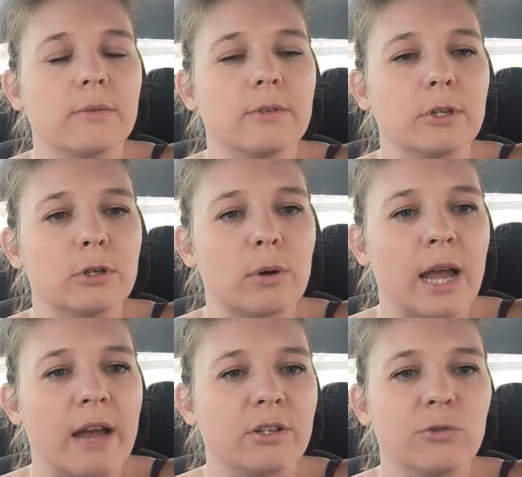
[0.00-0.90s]
You don't
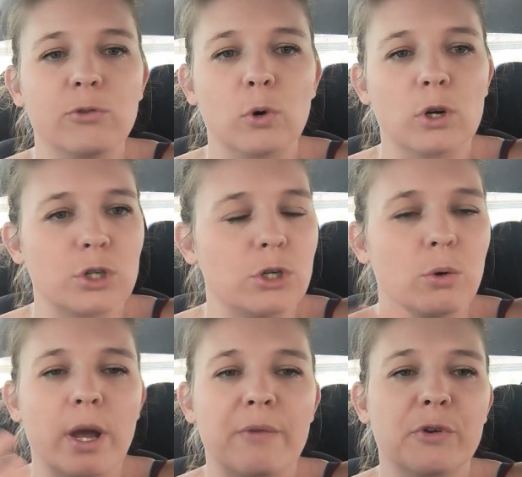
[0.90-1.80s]
have to force, you don't
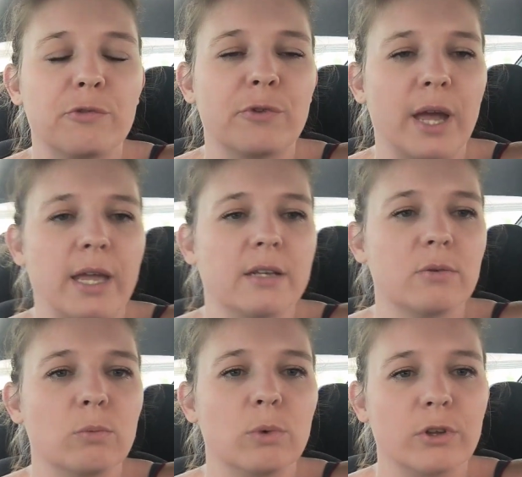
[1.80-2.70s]
have to fight
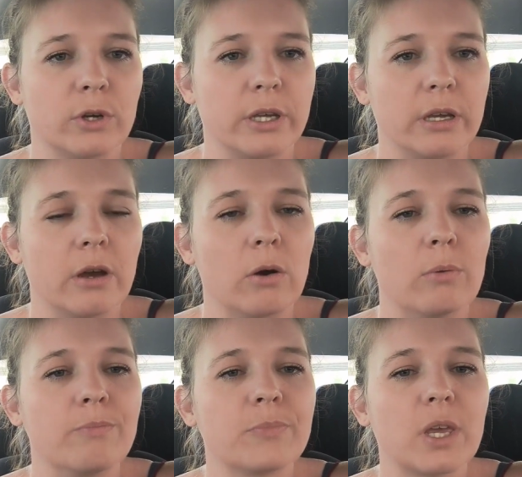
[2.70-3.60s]
with your ego.
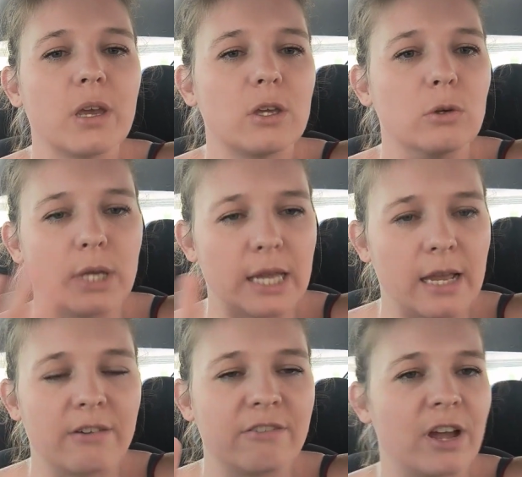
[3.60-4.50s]
You
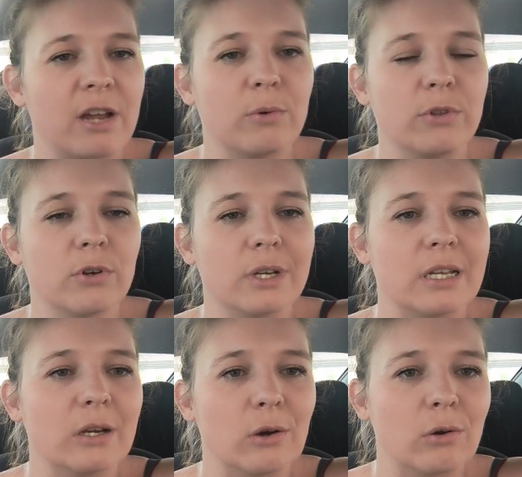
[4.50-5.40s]
can't fight with your
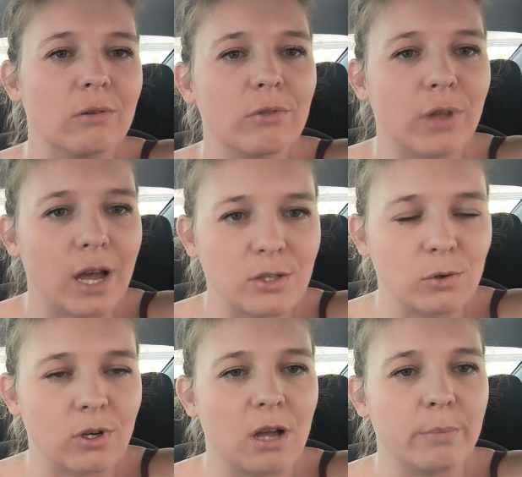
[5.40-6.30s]
ego. Thoughts will
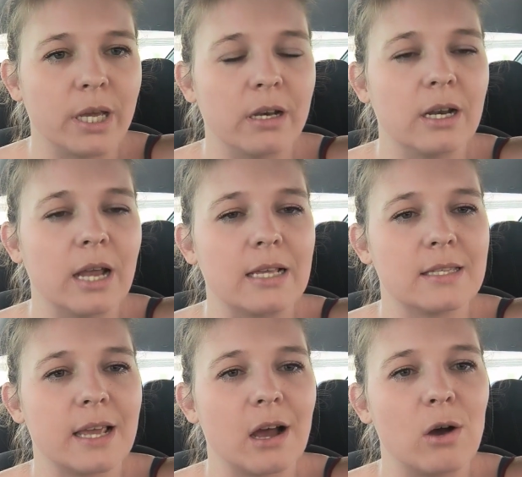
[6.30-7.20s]
come in as
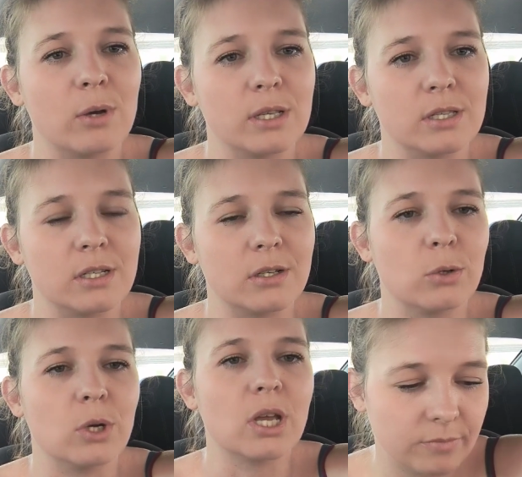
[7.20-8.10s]
they always do.
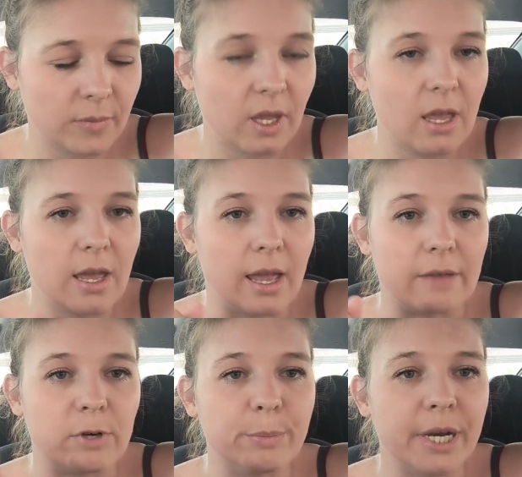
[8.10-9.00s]

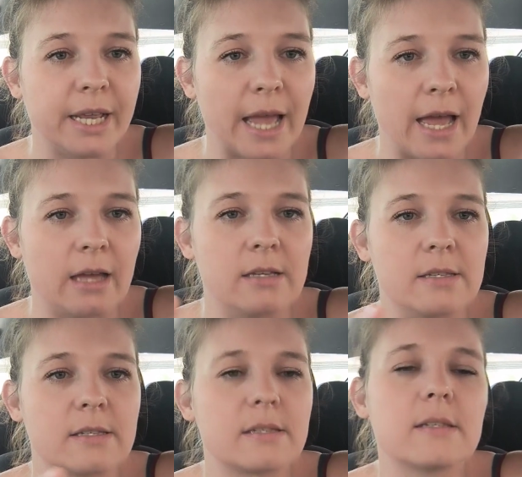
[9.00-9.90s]
Everybody
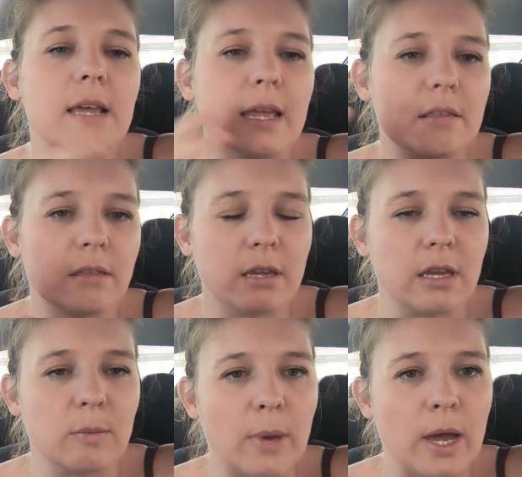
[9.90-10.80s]
has a
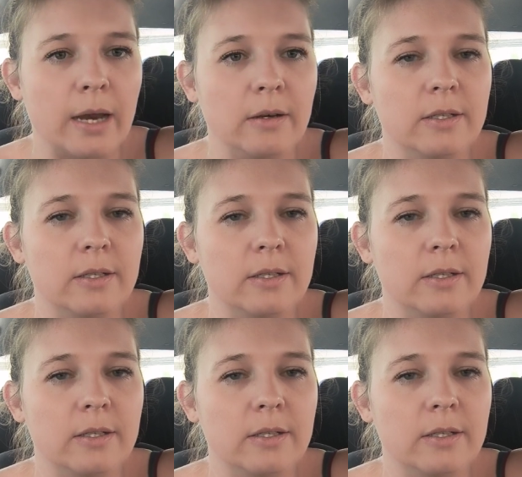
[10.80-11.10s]
thinking mind.